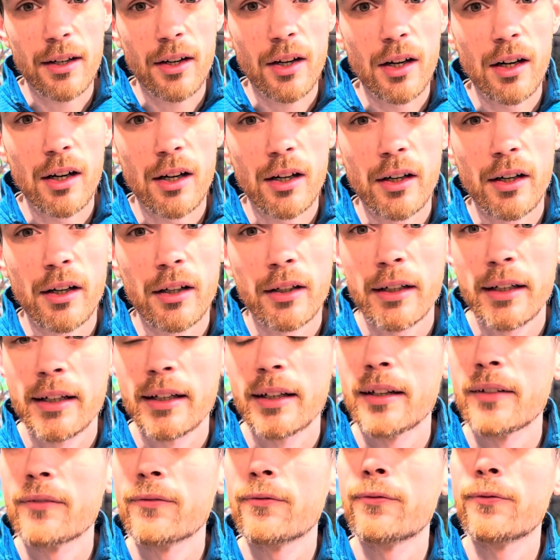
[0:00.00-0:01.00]
are
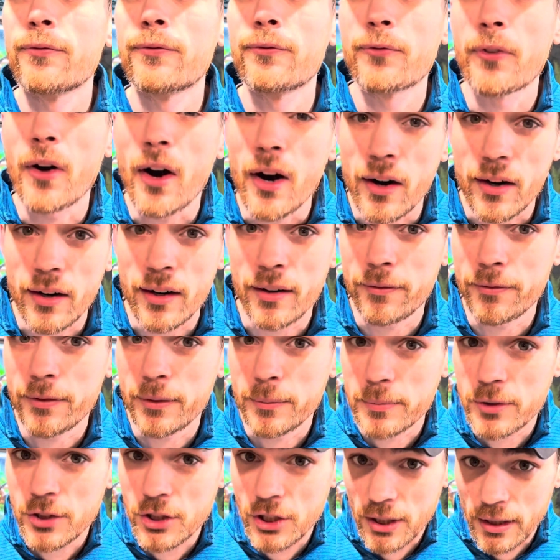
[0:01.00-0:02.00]
far
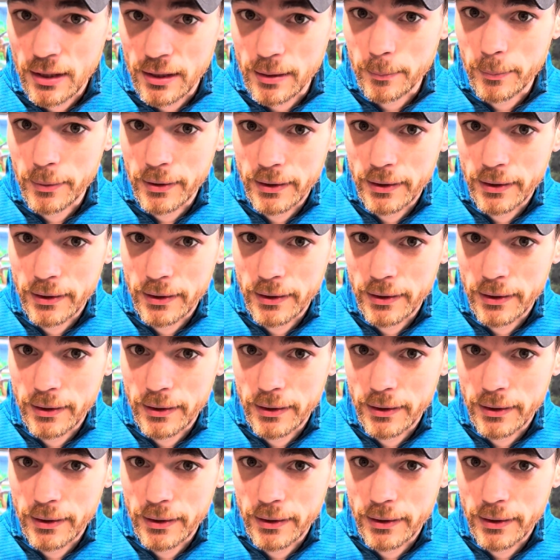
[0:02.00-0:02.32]
from cheap.